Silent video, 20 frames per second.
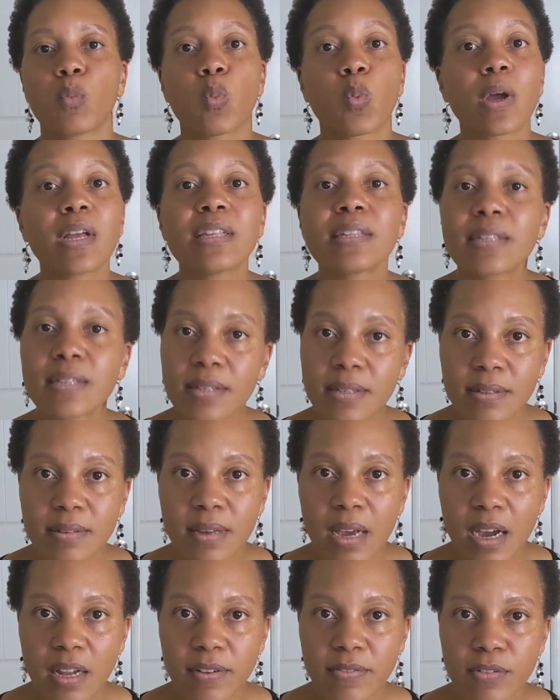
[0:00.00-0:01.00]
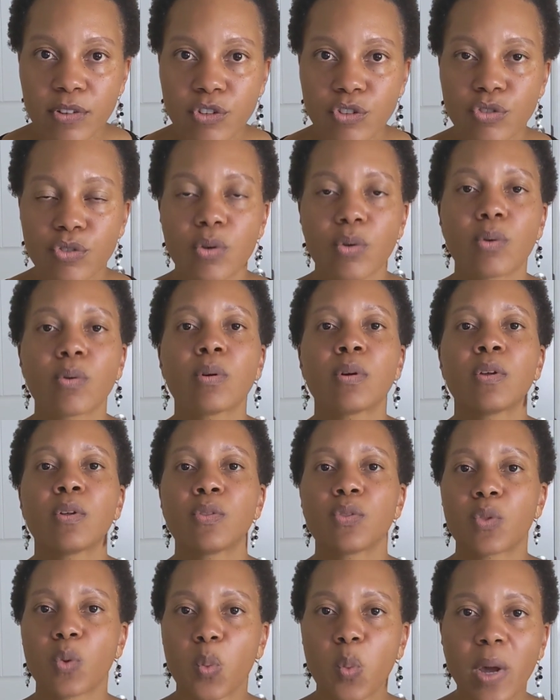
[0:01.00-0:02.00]
went out of control.
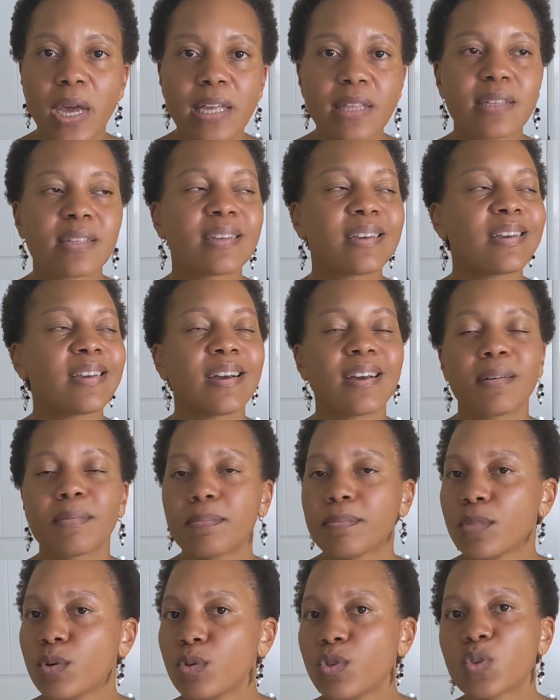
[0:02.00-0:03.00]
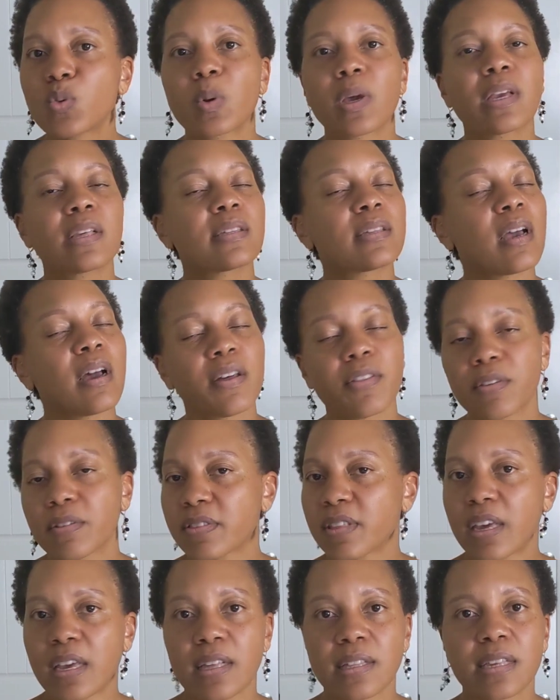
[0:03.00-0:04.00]
The weight, mood swings,
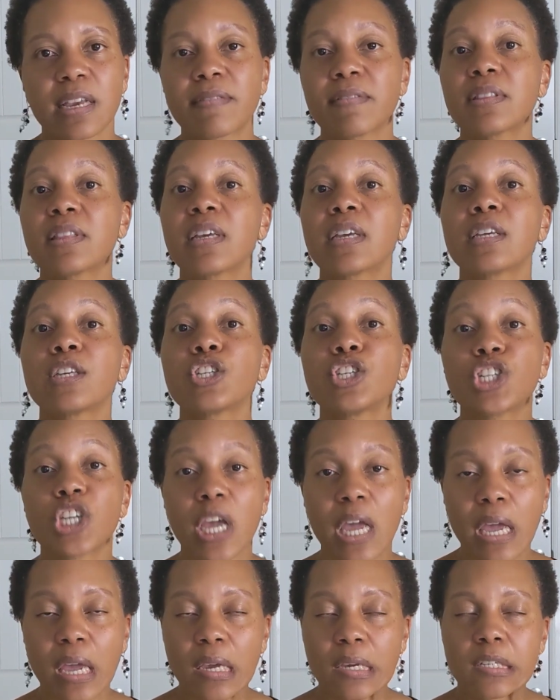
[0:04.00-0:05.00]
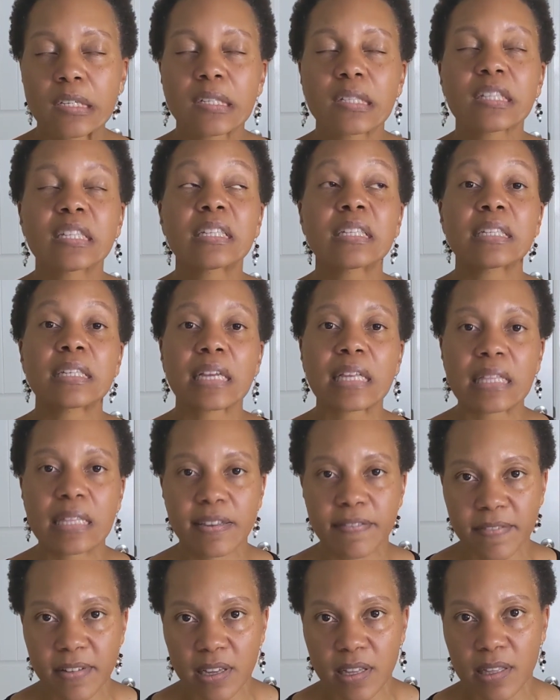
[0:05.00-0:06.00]
other things, everything changed
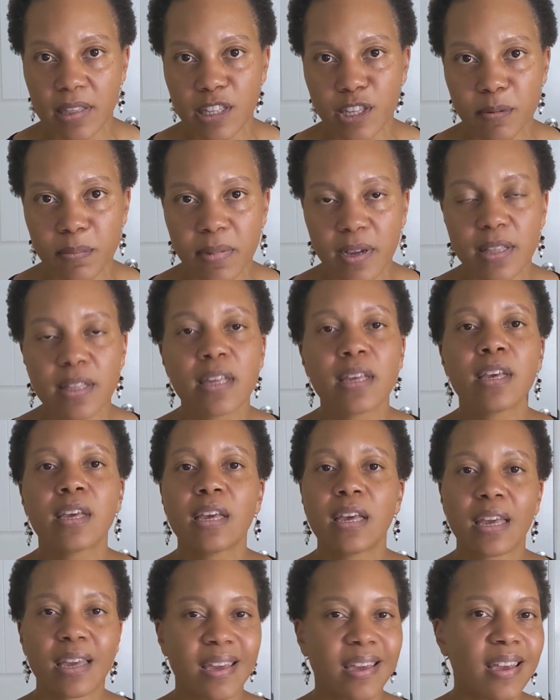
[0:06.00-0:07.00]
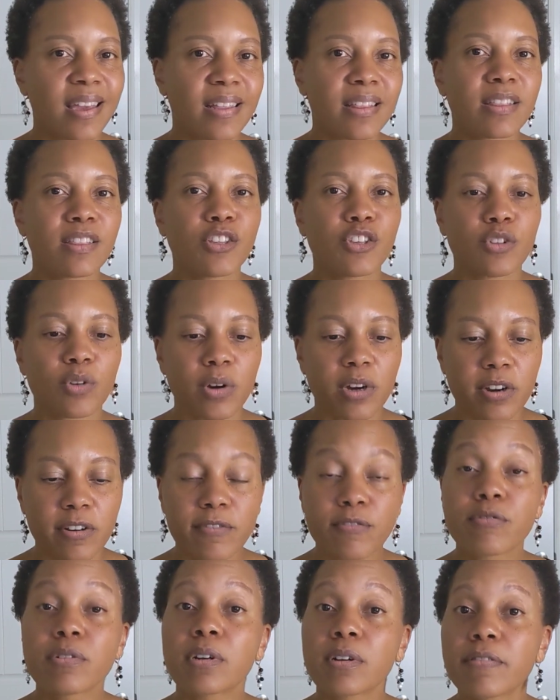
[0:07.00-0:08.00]
significantly. But again, you know,
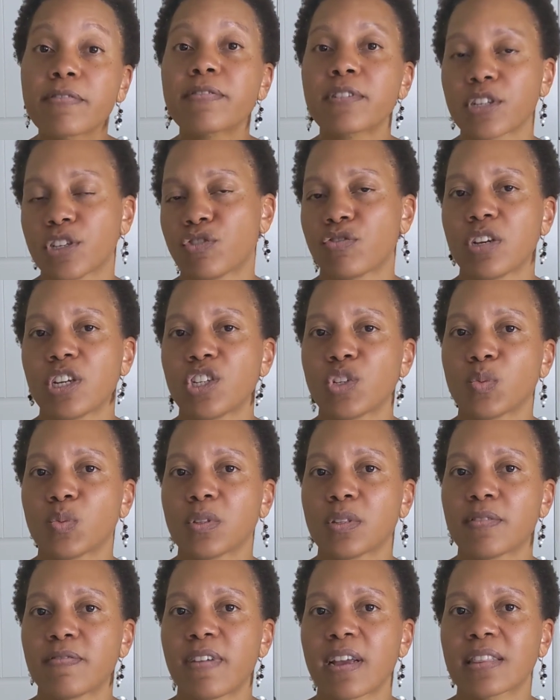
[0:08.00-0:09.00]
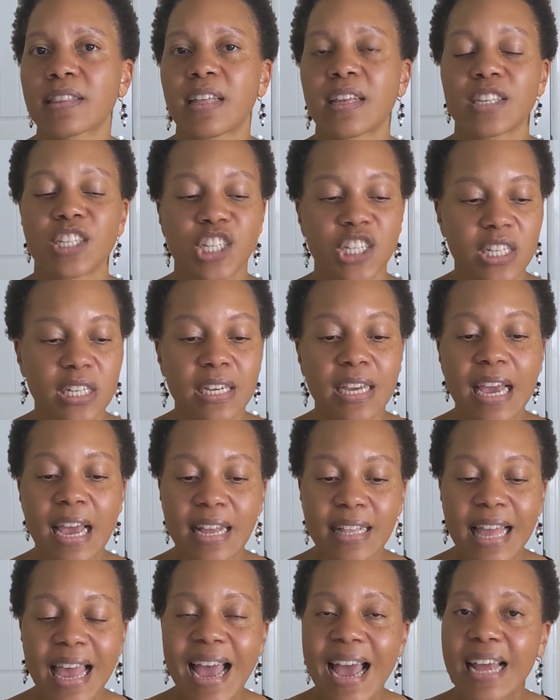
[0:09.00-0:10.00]
her real frustration was the fact that she
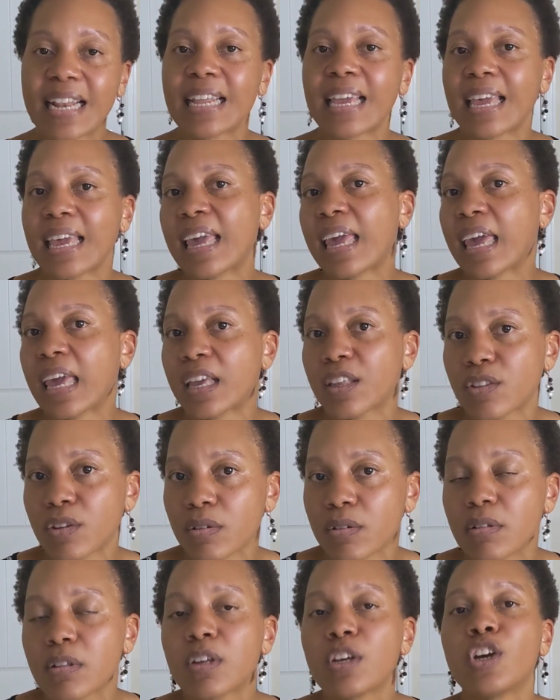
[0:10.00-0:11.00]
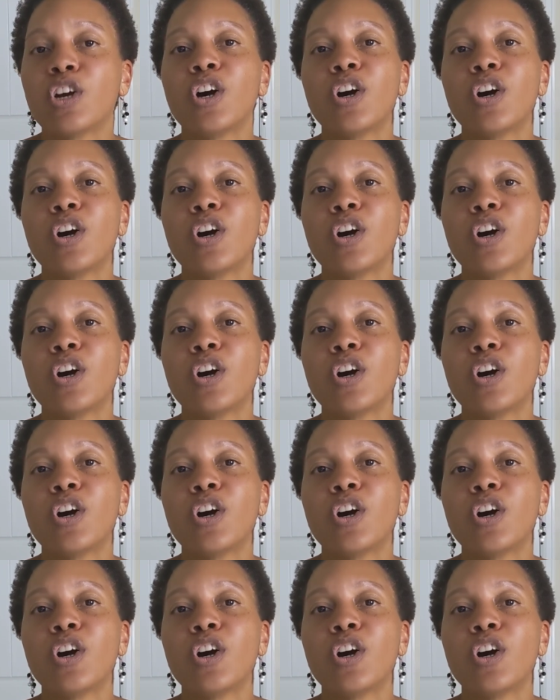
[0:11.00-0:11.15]
had had a handle